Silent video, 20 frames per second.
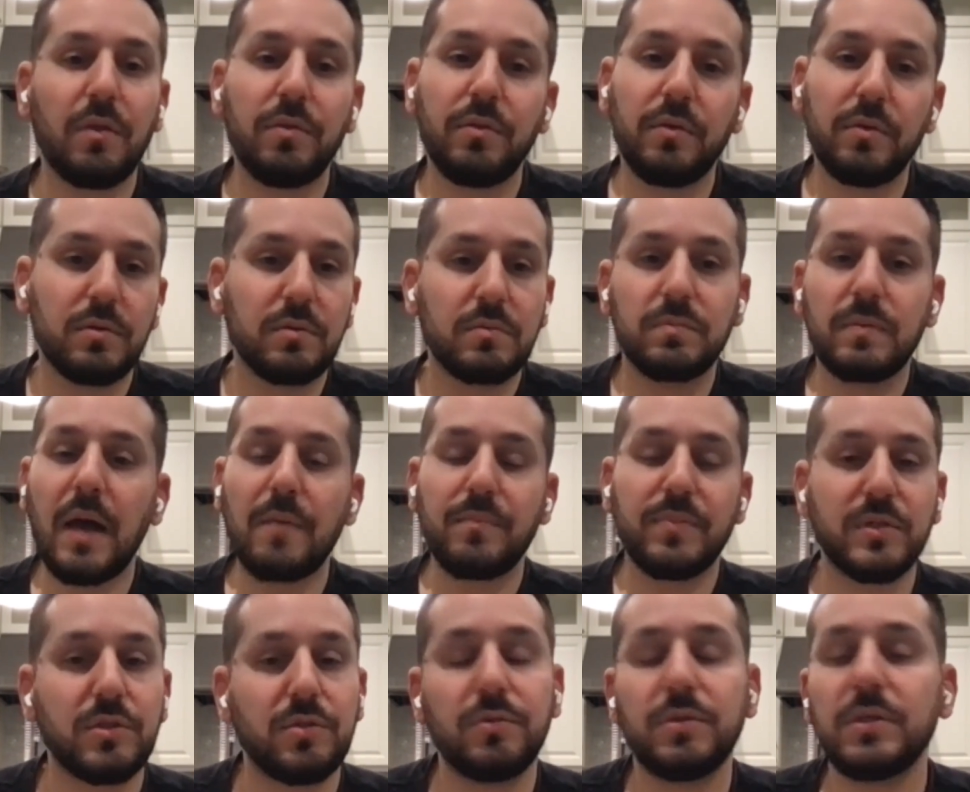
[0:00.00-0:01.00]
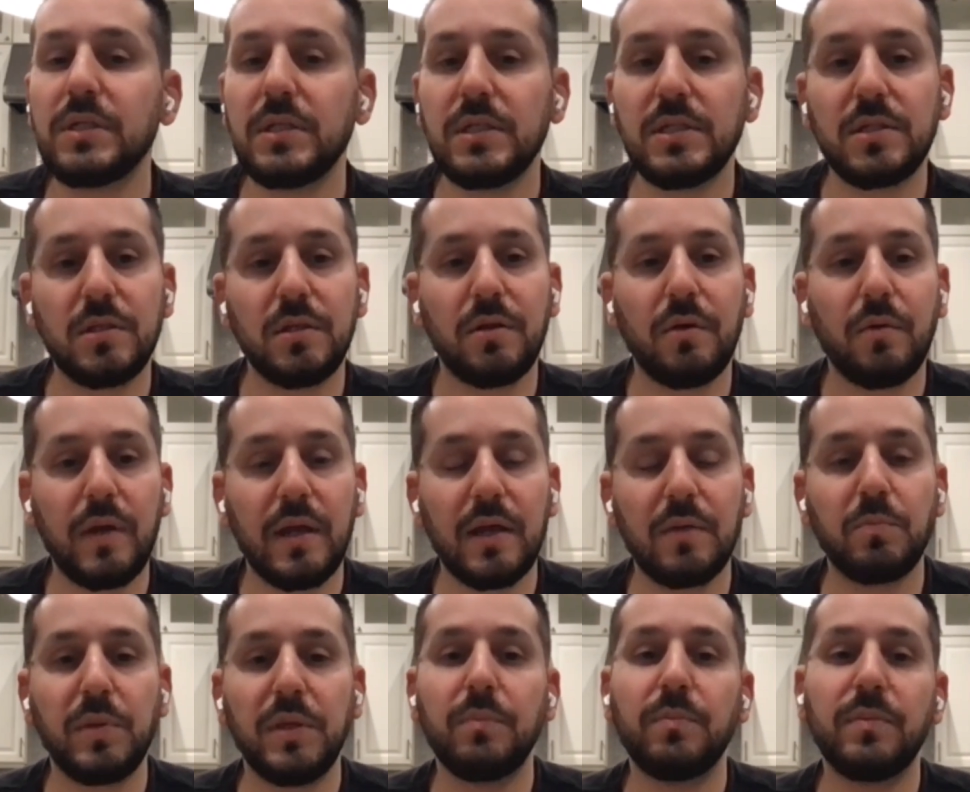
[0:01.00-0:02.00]
other opportunities you know we
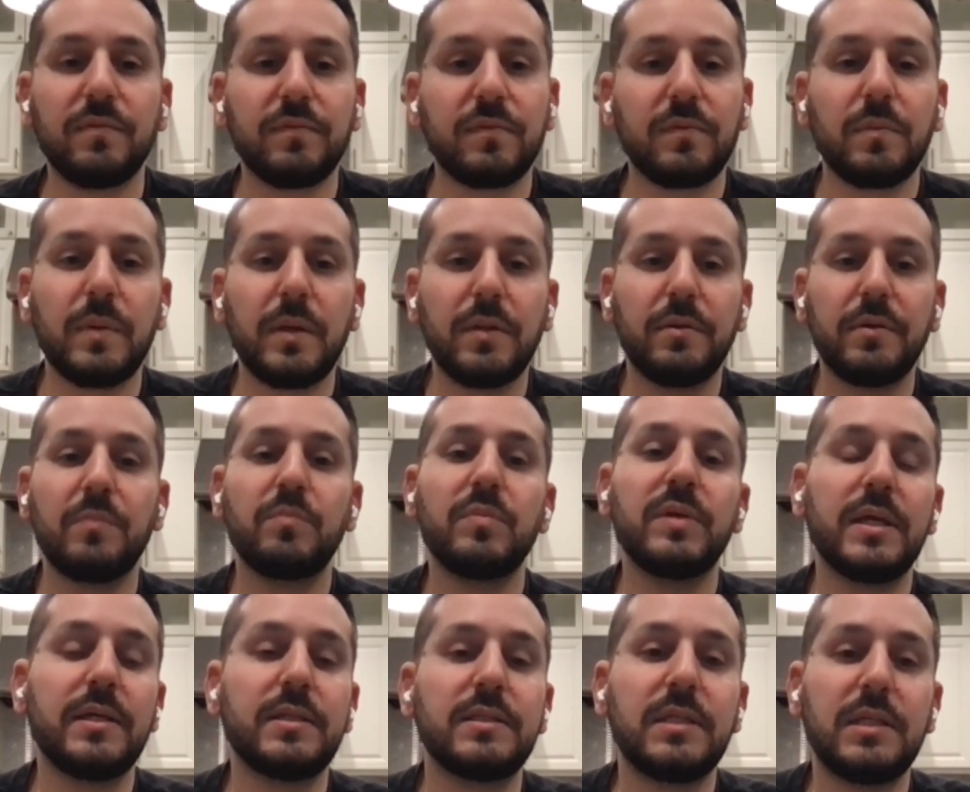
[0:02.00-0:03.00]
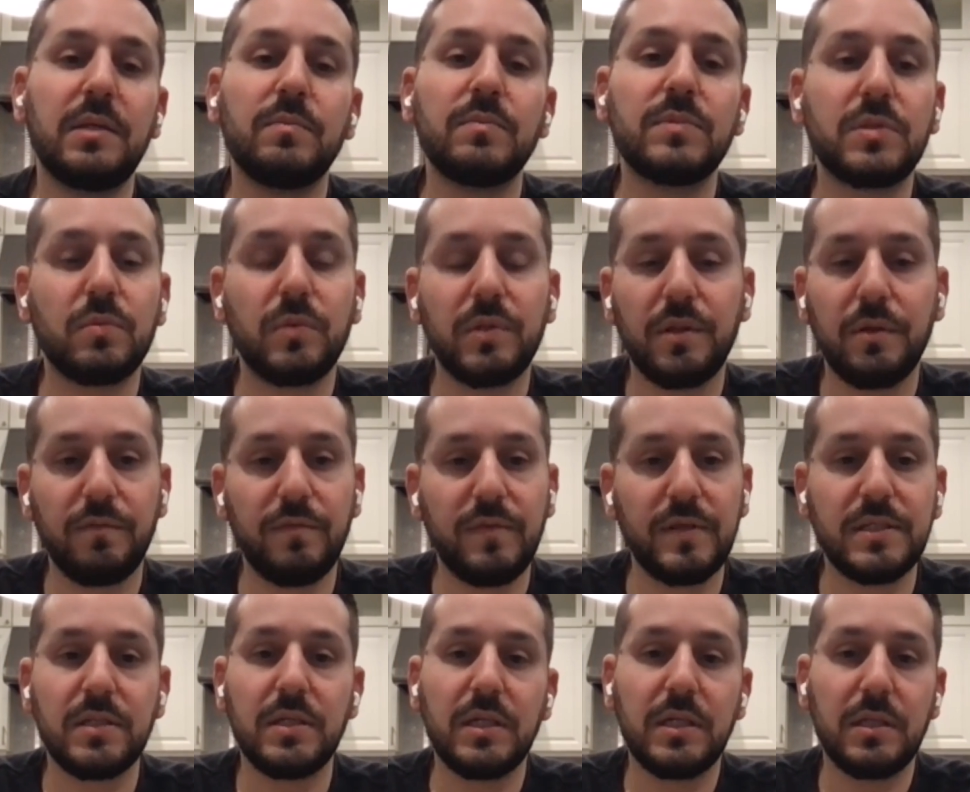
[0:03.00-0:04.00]
had people from other nba teams when they're
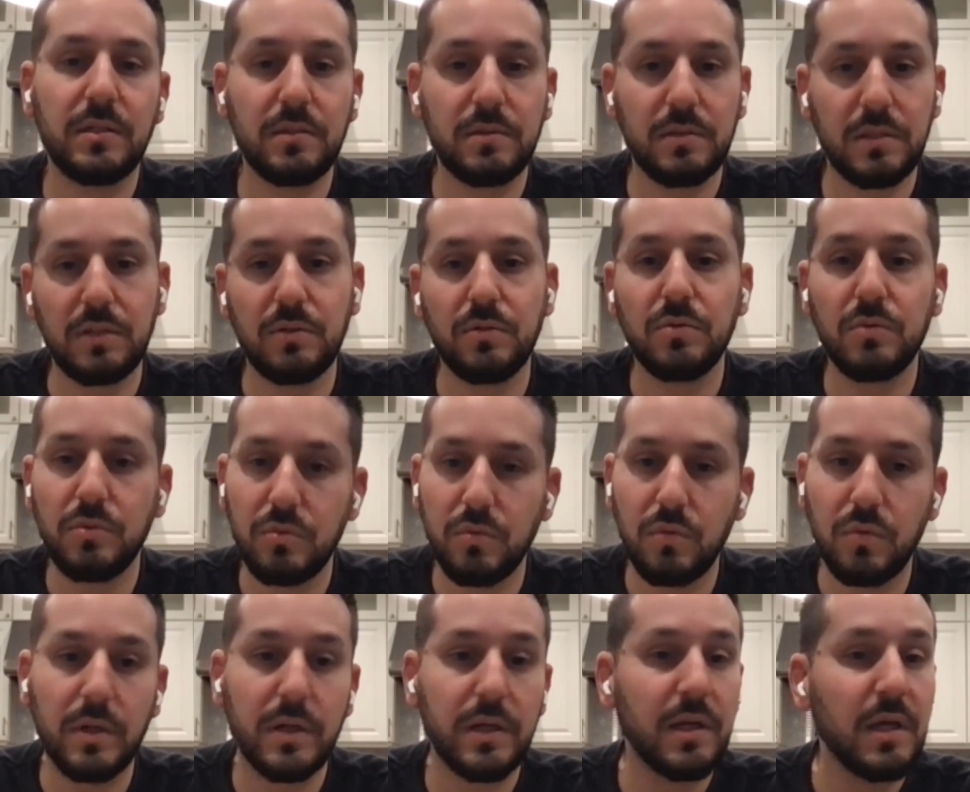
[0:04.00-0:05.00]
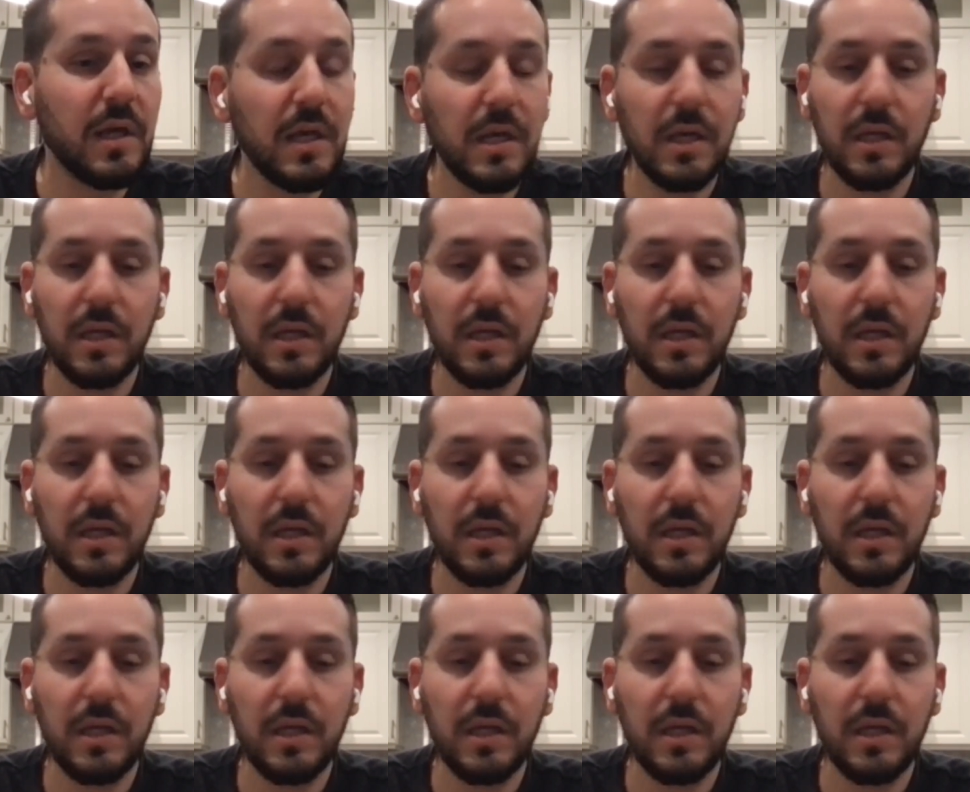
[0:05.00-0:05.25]
visiting in new york